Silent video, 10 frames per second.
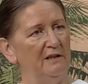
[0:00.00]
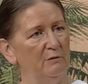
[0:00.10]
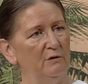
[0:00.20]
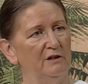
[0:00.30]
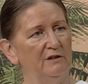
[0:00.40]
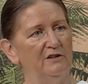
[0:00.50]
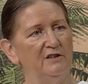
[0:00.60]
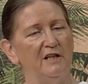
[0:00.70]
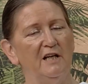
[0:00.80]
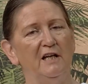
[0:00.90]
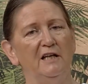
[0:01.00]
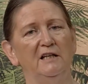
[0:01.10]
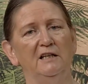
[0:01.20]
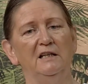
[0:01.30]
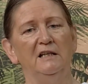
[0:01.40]
in the world
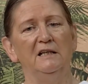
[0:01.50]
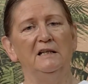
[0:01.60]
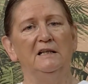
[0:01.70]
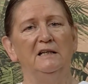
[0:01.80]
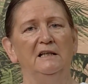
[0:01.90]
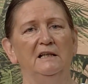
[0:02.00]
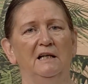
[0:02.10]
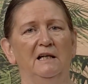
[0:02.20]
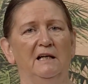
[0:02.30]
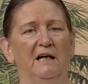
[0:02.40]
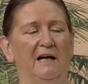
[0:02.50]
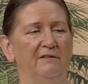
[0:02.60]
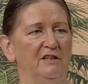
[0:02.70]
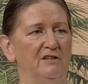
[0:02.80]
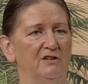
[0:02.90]
today
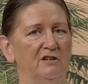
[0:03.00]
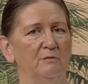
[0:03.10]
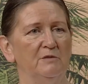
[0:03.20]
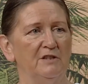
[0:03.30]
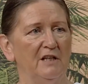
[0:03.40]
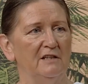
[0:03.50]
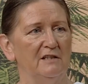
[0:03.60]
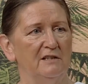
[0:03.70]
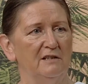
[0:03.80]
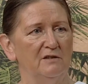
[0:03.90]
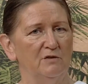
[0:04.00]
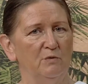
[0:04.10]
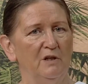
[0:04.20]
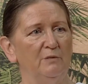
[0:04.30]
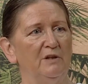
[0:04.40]
having circumstances
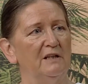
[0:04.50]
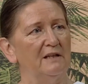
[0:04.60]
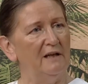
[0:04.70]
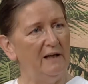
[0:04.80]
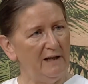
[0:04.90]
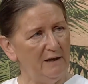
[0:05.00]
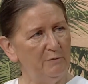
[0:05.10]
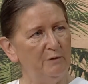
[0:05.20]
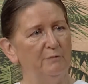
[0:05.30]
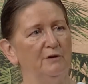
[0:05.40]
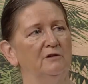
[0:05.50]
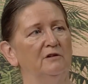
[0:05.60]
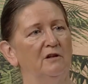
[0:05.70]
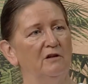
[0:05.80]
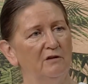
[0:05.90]
where we are
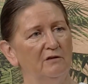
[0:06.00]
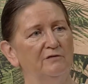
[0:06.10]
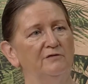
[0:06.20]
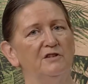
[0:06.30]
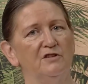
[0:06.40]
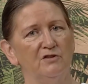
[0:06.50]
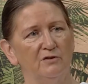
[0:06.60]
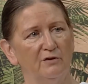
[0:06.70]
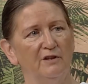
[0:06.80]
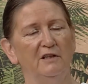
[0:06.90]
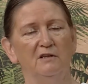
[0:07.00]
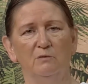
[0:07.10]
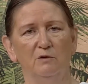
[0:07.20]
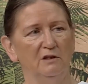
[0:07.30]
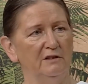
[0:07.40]
capable of destroying
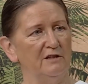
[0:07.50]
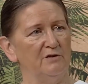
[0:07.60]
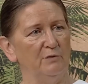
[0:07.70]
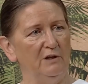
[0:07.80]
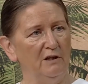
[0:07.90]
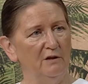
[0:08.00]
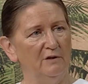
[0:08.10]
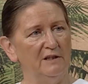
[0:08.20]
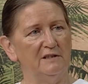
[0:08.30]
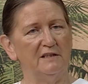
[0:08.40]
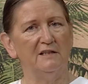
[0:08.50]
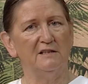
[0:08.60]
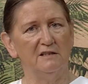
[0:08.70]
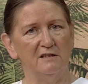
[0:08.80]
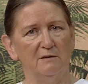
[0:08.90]
the world as we know it,
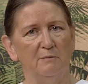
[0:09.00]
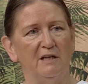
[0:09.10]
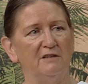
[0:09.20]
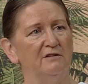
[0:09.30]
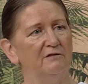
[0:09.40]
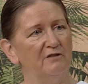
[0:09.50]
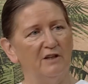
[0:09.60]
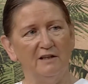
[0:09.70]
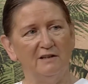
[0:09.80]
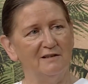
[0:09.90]
and this is a matter of great